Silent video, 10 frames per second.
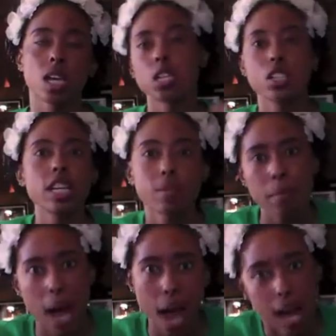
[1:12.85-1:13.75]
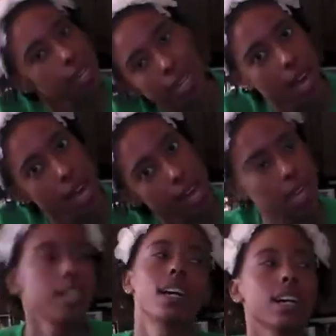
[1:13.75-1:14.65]
So I changed my mind
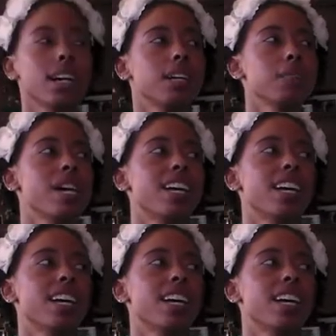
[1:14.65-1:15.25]
again. Um,